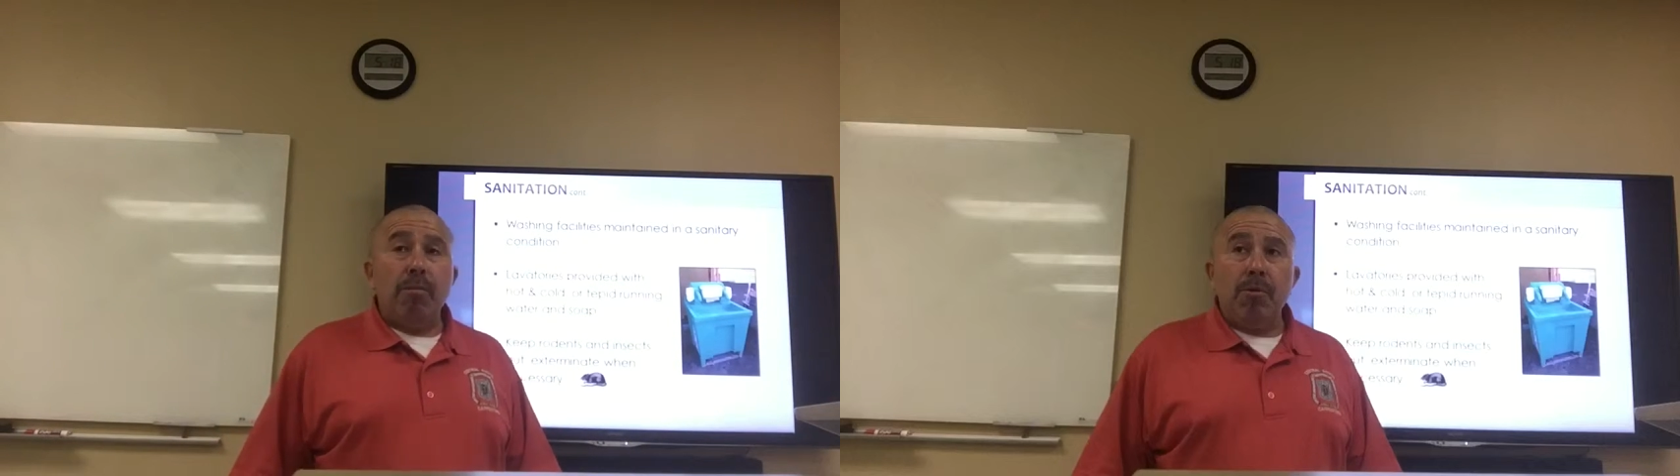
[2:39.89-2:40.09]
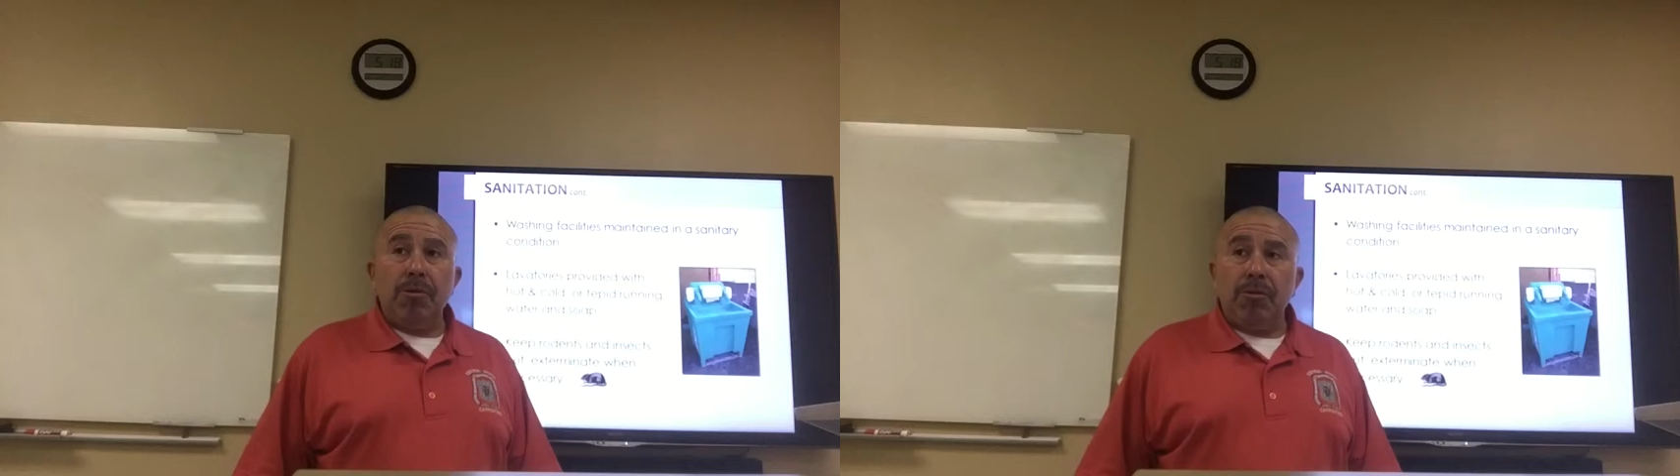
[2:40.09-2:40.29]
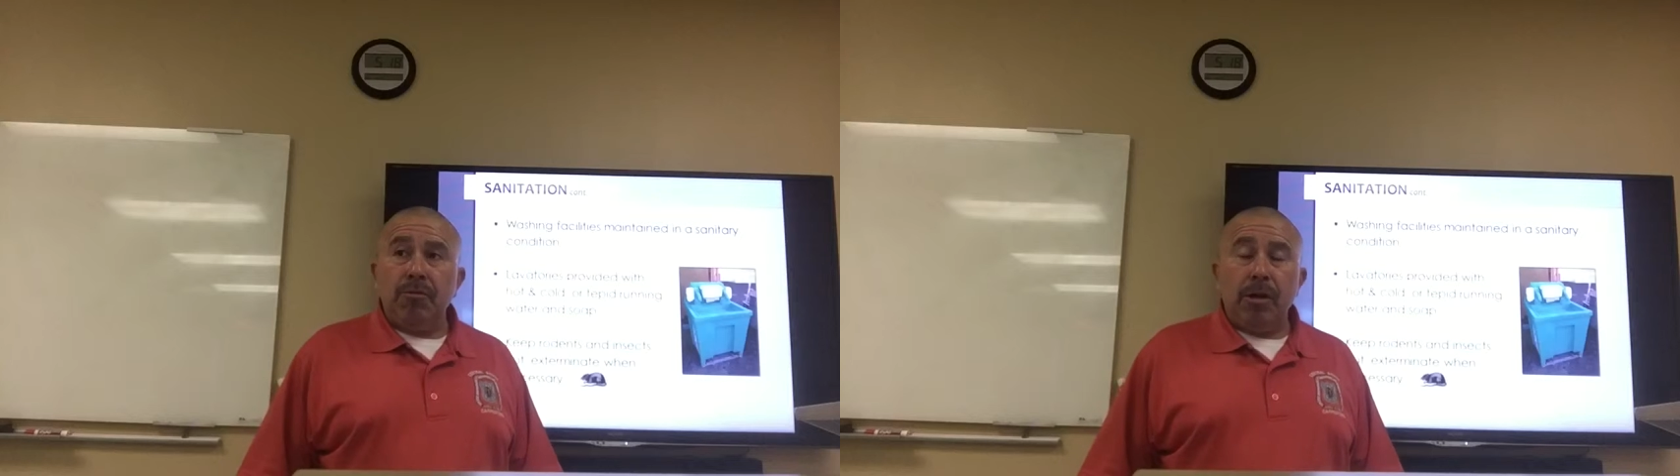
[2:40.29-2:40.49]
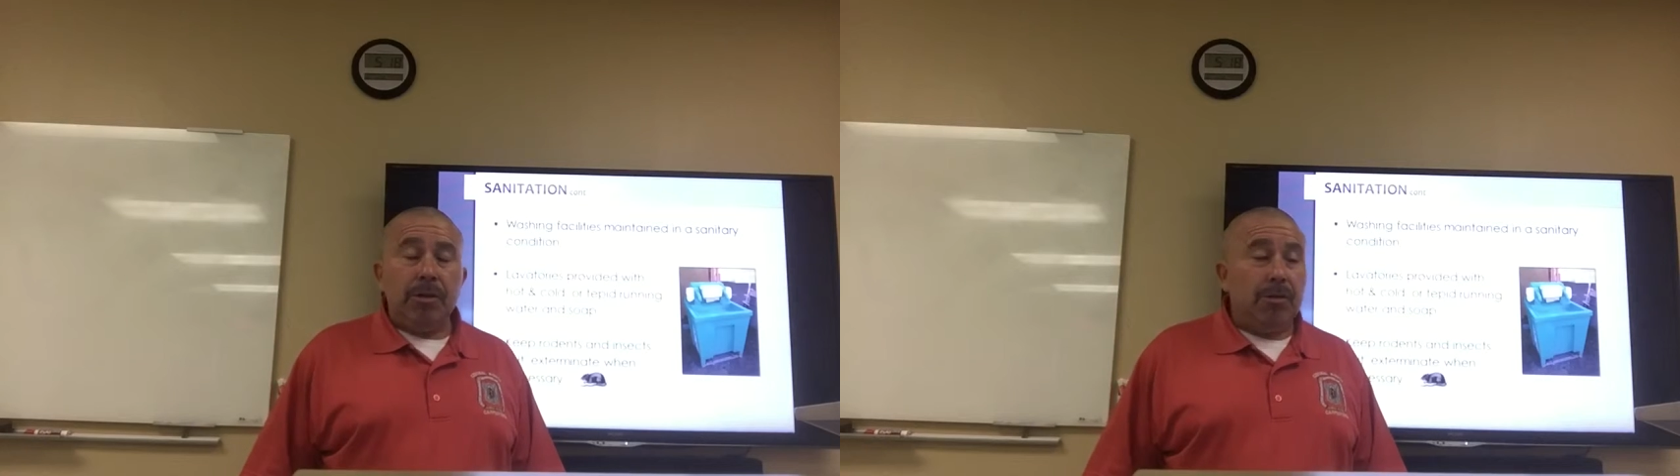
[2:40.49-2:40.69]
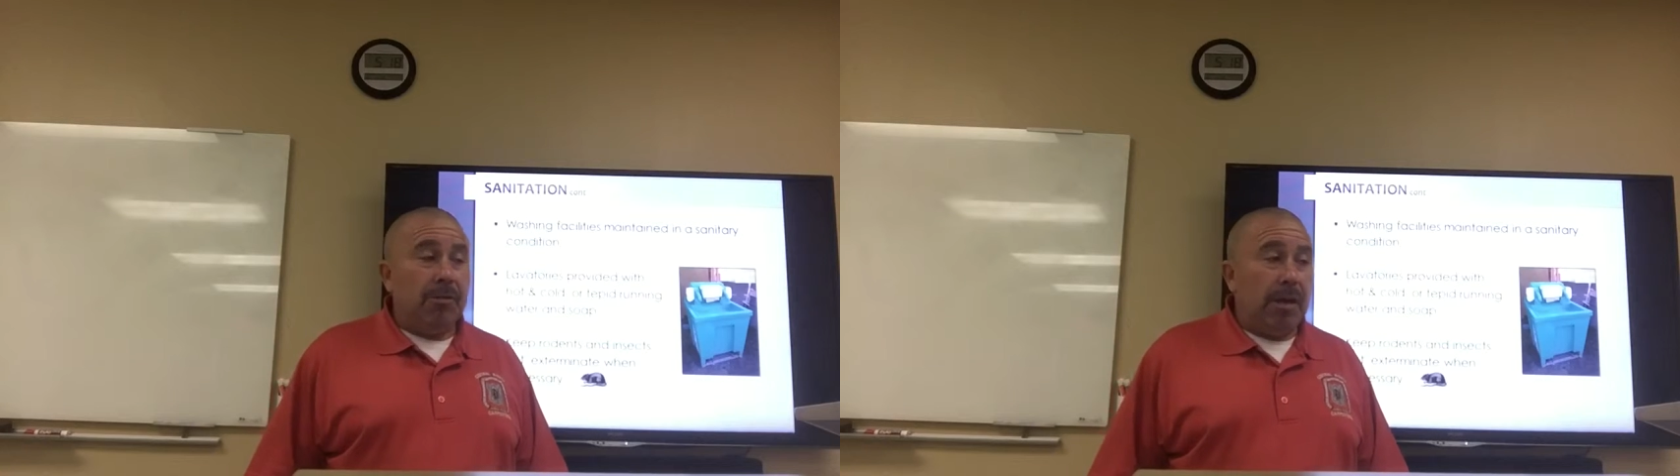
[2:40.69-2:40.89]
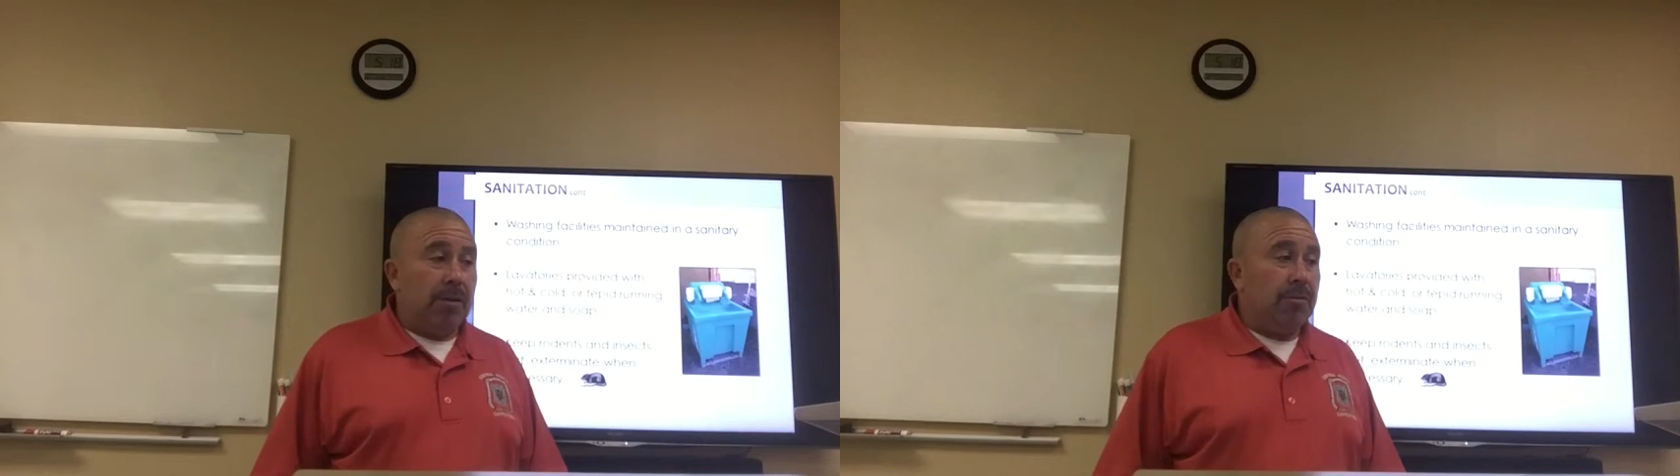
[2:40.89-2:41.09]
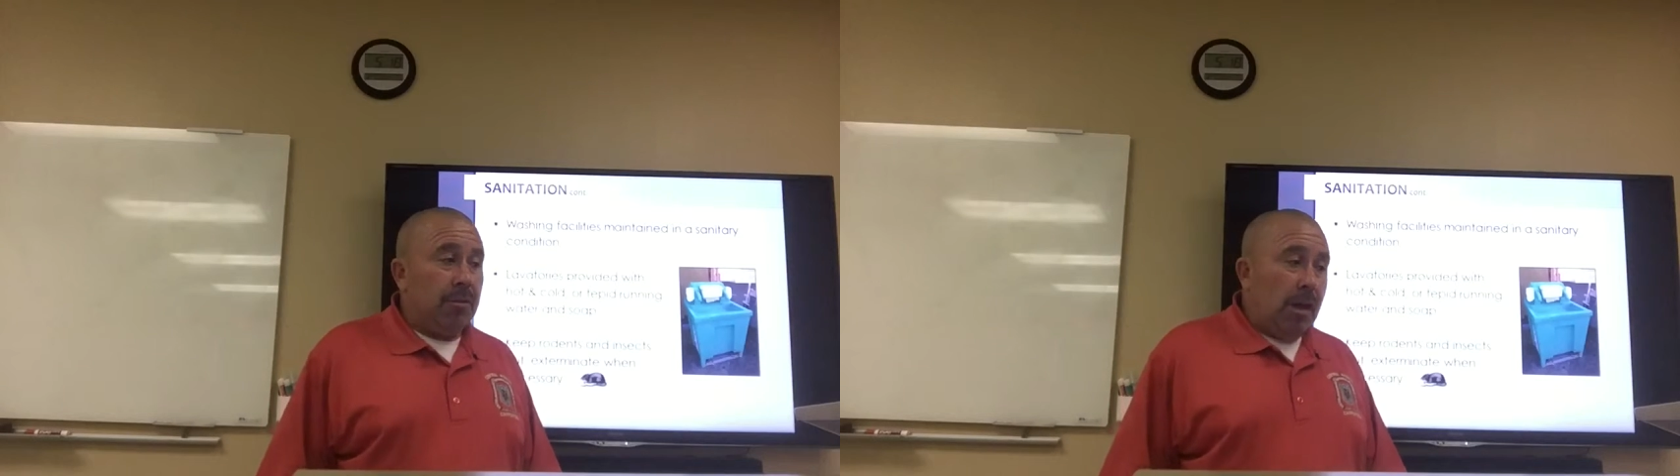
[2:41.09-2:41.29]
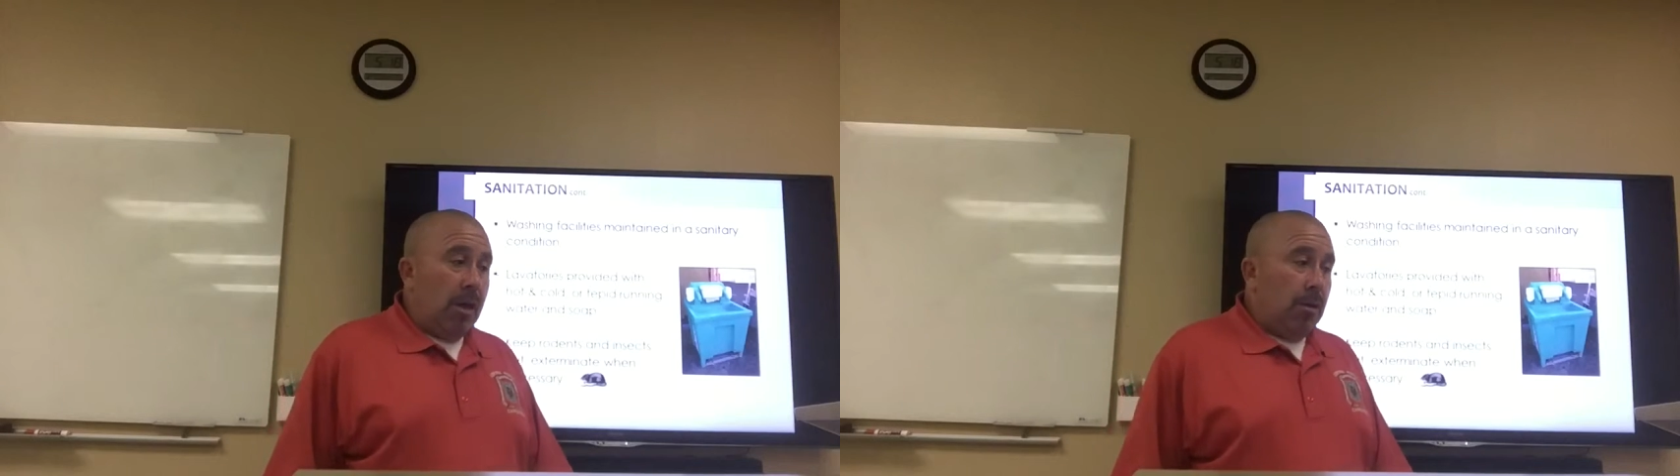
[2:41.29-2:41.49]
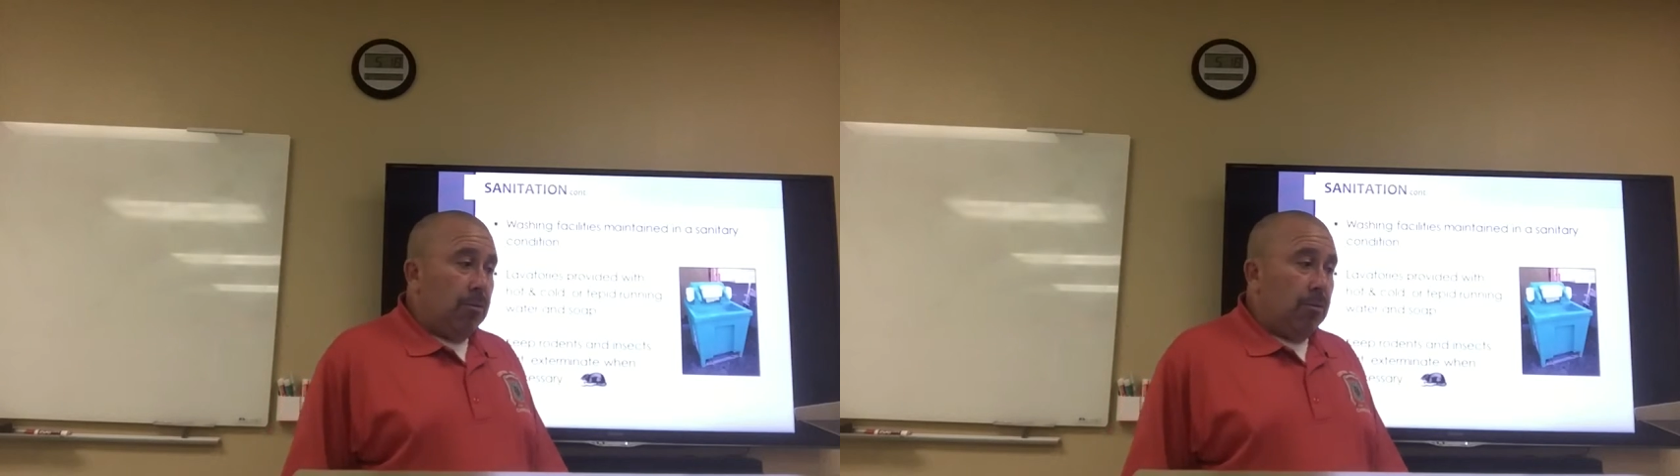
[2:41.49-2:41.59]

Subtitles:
on most construction sites,